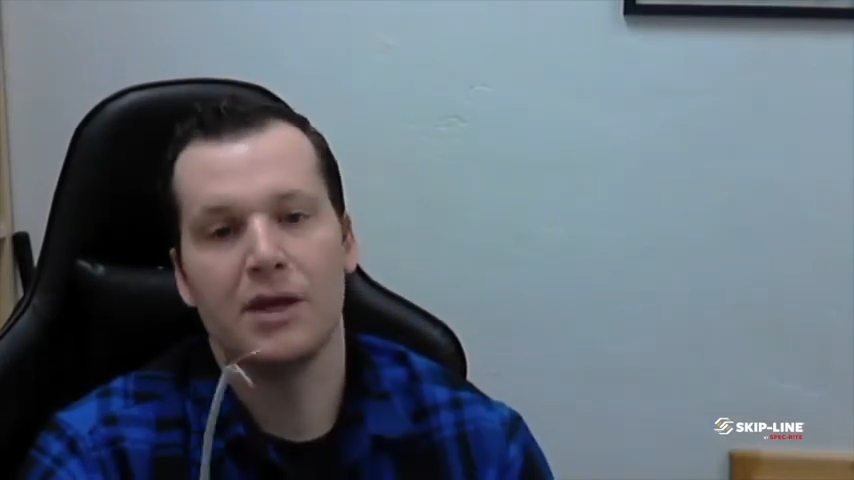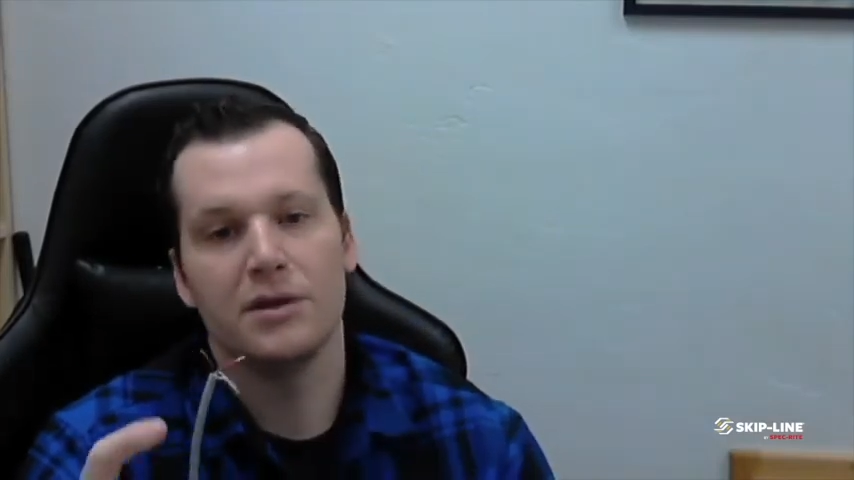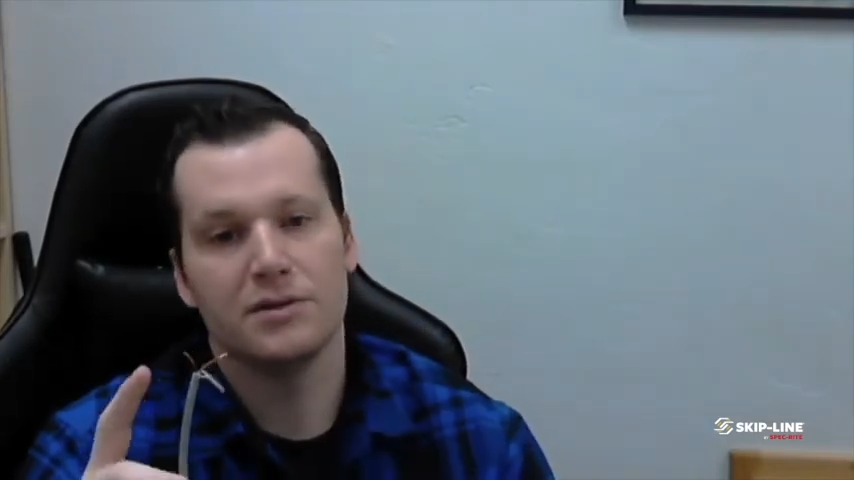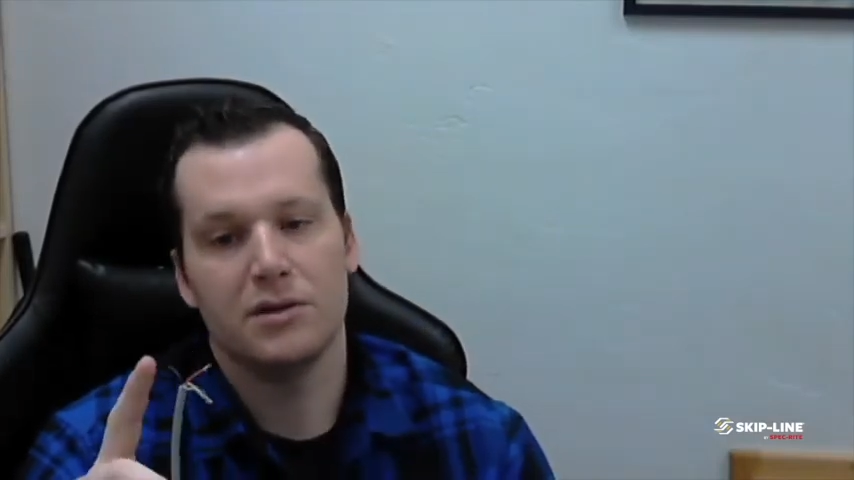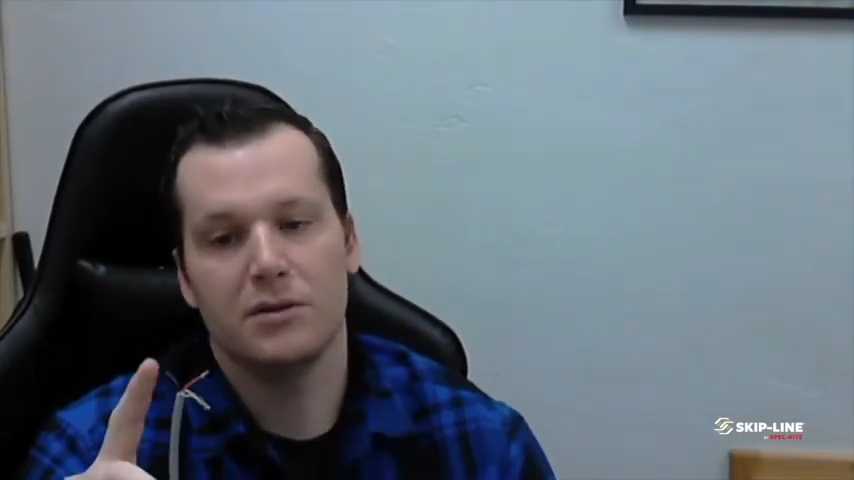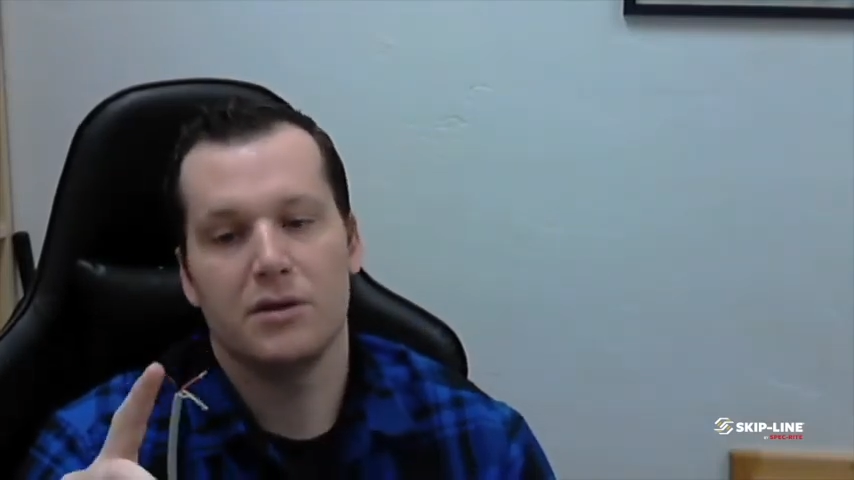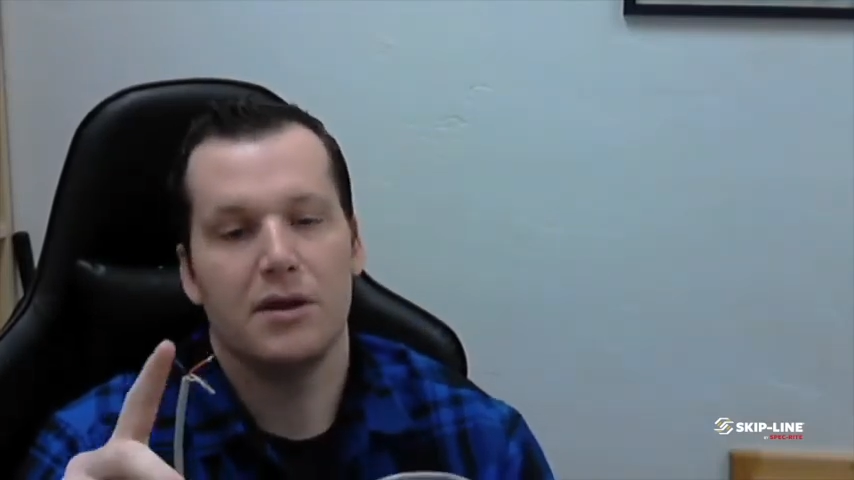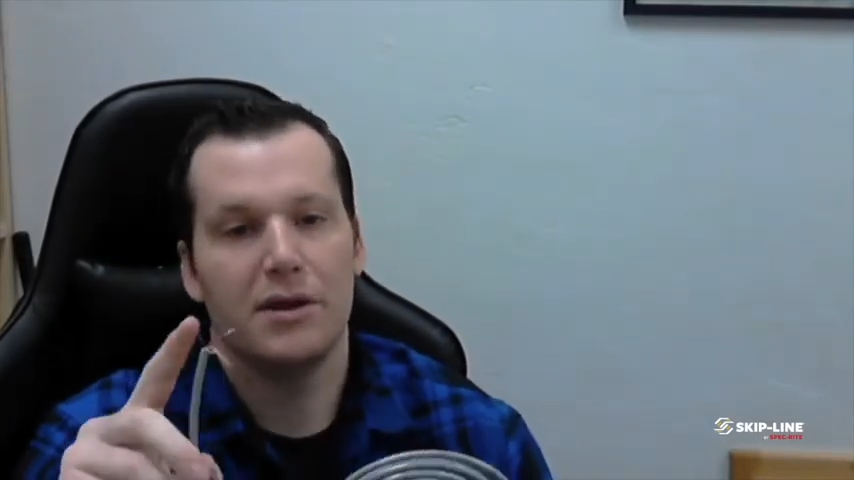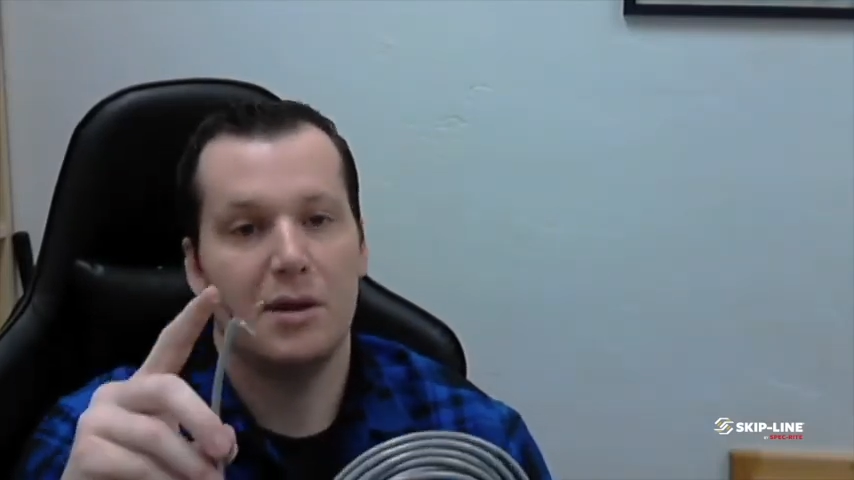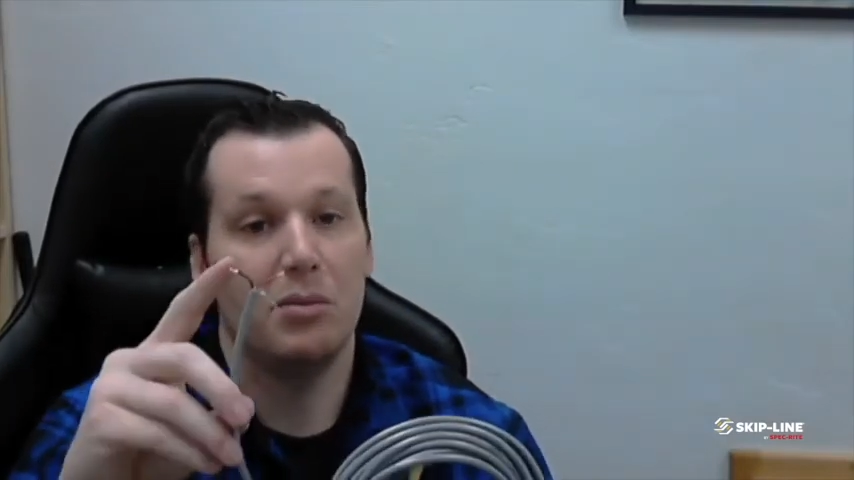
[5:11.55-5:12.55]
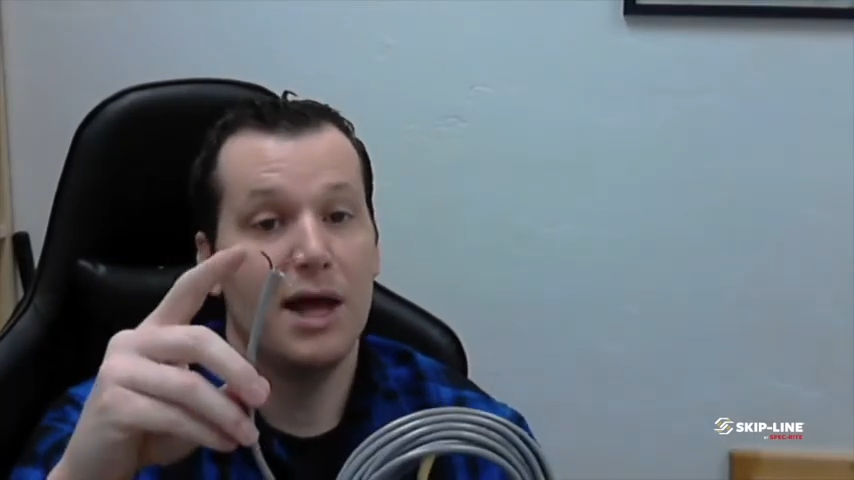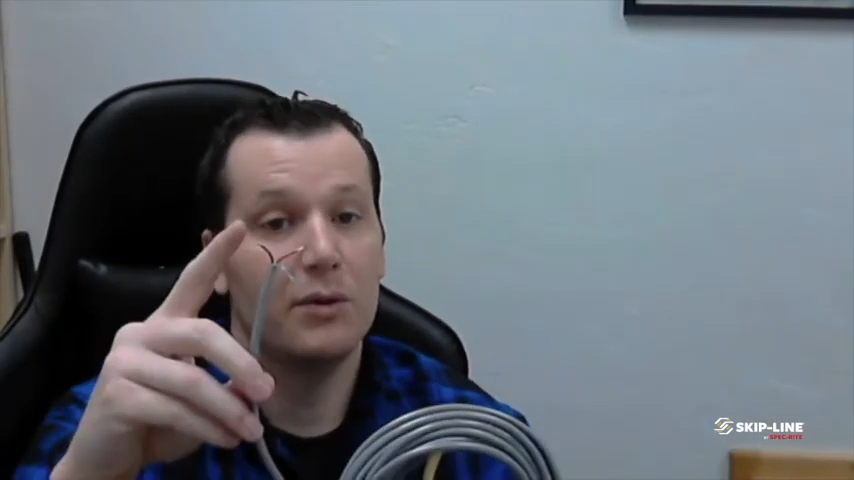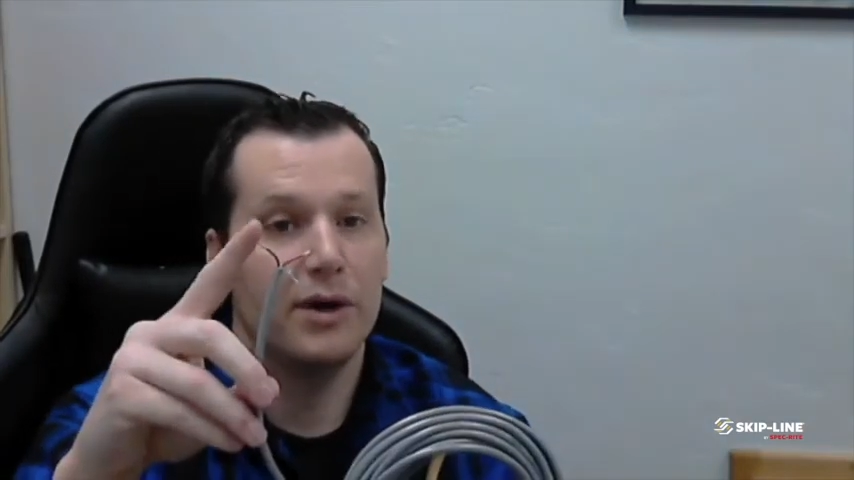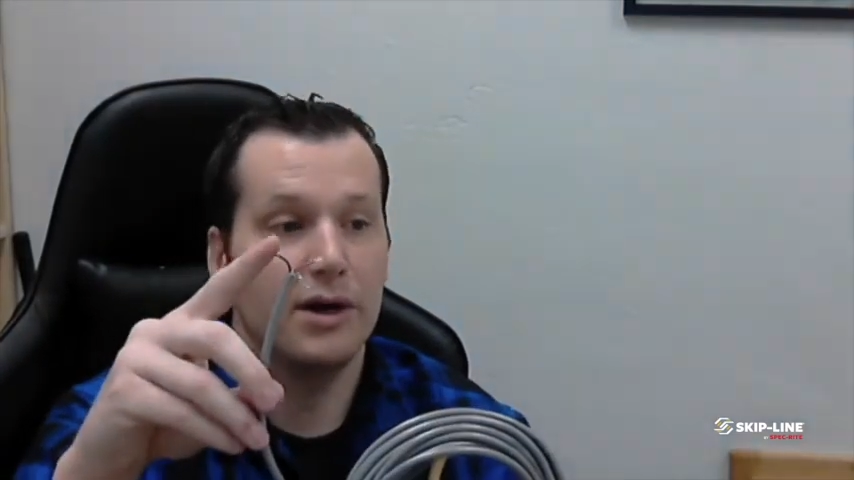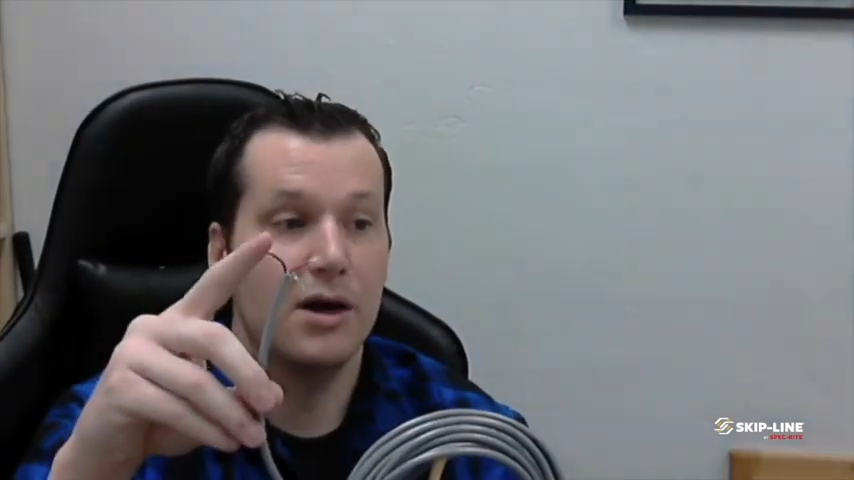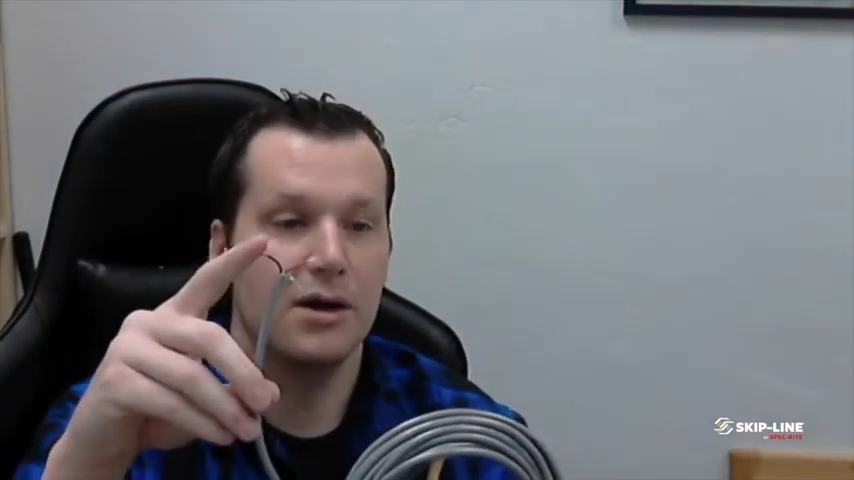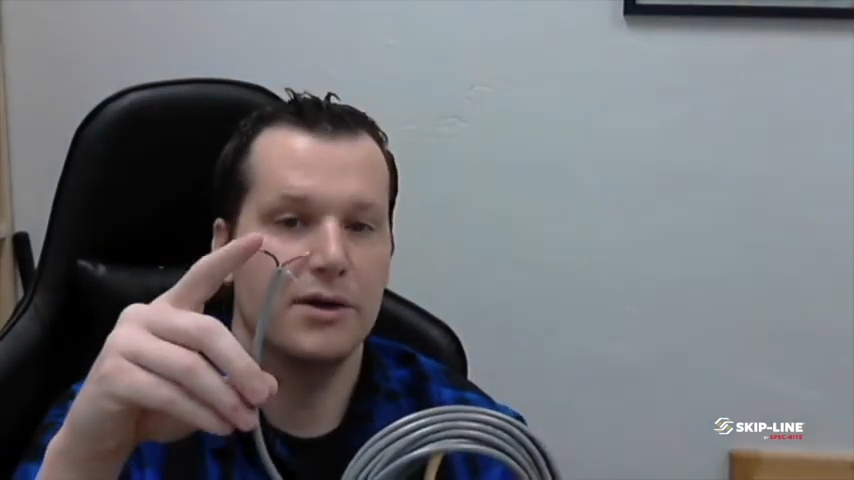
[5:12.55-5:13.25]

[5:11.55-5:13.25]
So that black wire